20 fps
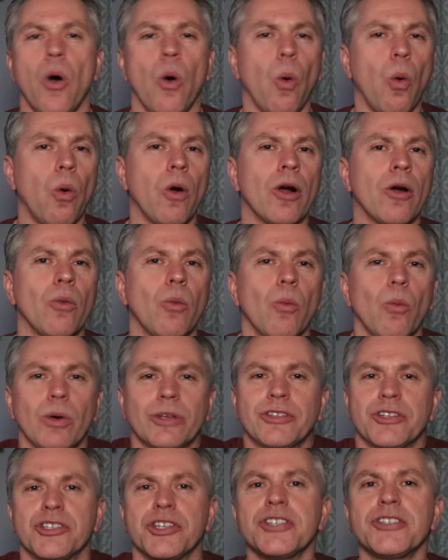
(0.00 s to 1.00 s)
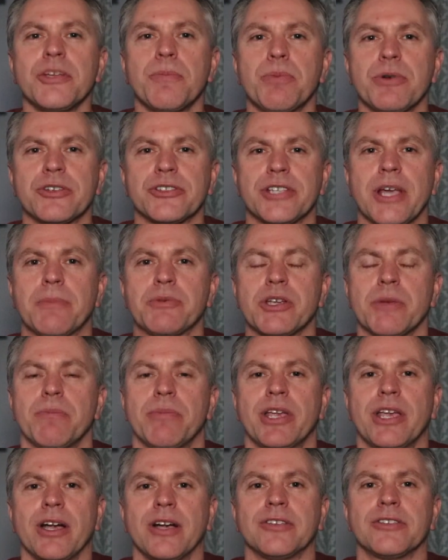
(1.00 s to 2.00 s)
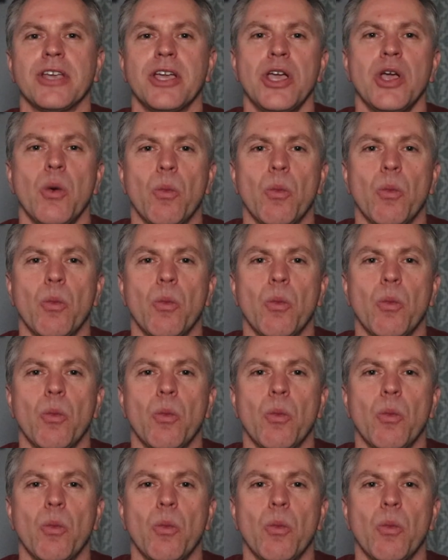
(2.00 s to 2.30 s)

Or was it just a perception because